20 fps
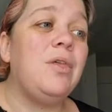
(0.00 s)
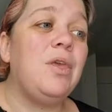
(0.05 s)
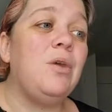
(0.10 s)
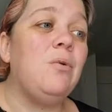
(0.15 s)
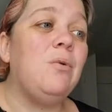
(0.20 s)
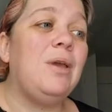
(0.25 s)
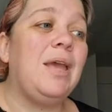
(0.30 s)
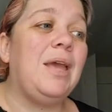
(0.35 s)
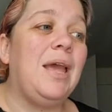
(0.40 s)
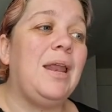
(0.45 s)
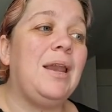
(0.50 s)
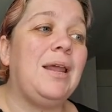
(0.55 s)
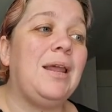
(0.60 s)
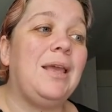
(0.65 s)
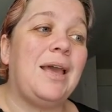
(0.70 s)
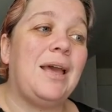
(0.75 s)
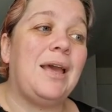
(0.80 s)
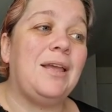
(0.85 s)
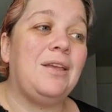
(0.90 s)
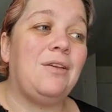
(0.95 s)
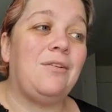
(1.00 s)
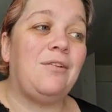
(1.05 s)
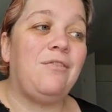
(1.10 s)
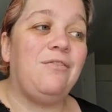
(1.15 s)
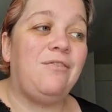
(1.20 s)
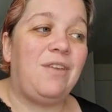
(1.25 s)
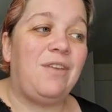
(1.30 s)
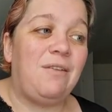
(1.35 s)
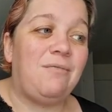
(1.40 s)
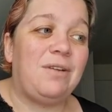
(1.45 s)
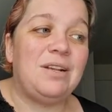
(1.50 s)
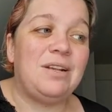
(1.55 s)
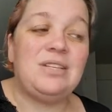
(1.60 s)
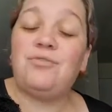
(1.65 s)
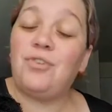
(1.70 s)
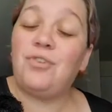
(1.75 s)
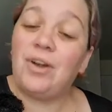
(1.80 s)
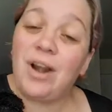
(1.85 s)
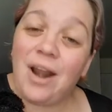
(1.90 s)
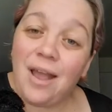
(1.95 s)
You can get your favorites
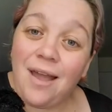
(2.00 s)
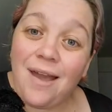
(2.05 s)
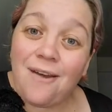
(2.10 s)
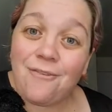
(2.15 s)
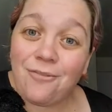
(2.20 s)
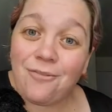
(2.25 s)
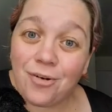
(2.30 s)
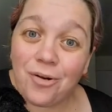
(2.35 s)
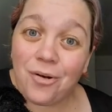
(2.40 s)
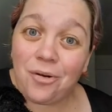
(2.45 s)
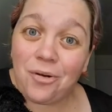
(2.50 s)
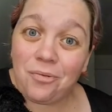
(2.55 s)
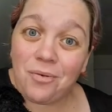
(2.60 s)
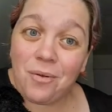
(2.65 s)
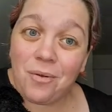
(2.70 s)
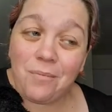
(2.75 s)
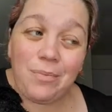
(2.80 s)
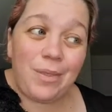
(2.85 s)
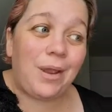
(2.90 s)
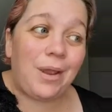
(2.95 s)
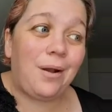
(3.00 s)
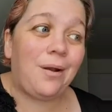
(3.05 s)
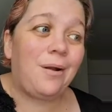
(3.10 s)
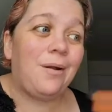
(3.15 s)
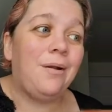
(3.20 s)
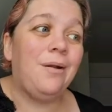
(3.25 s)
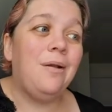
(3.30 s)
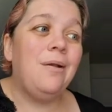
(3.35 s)
forever from there.